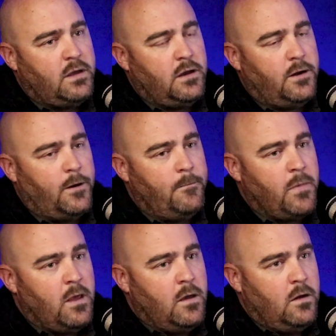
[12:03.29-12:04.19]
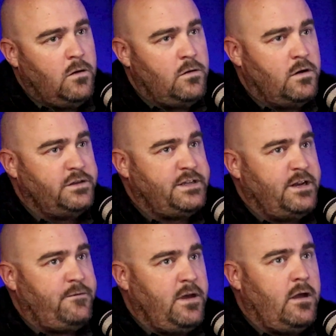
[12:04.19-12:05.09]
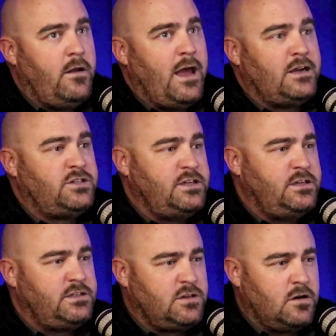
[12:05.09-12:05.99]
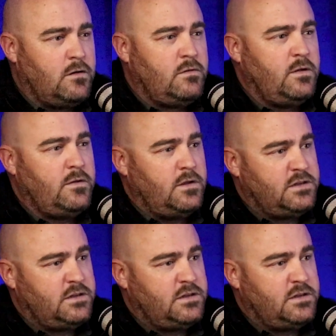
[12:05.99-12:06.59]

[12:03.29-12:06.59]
You know, who knows that if he had actually served the